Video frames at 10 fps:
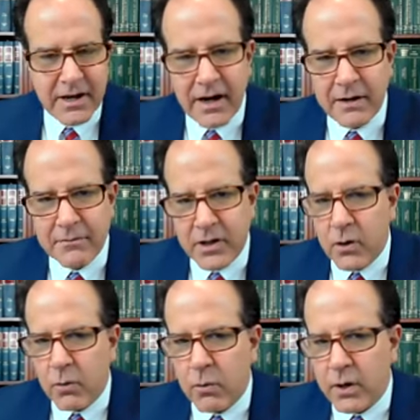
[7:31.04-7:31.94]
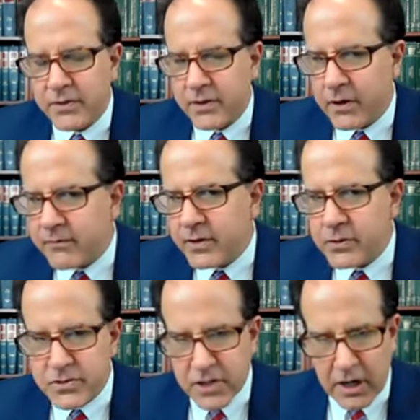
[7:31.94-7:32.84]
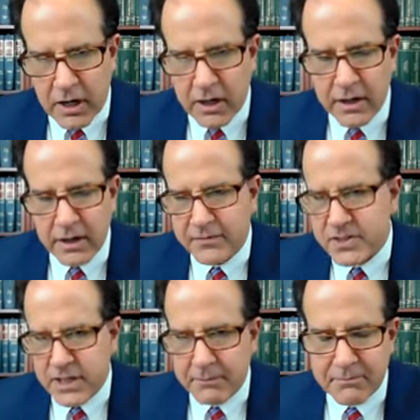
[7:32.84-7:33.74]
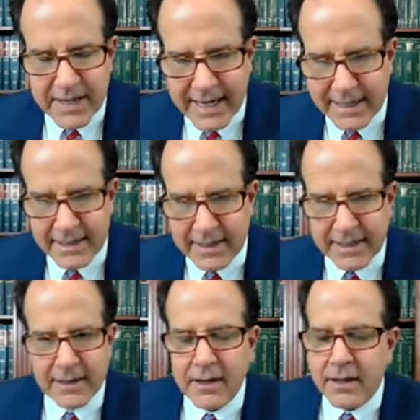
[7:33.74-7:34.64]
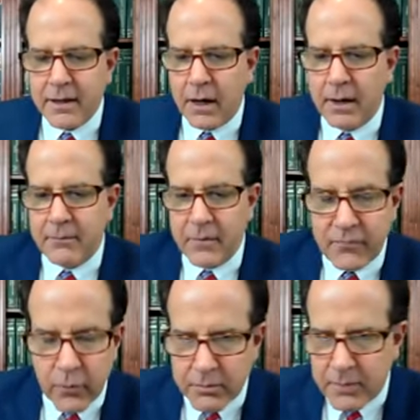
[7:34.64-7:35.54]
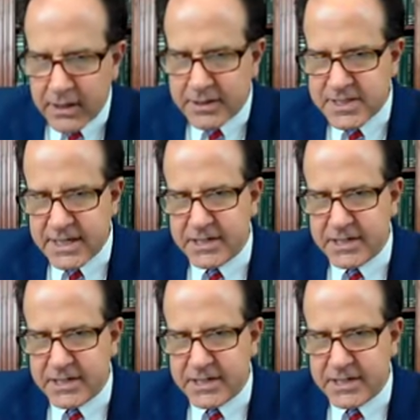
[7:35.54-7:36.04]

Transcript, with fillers: um, what their views are of some pending um, foreign policy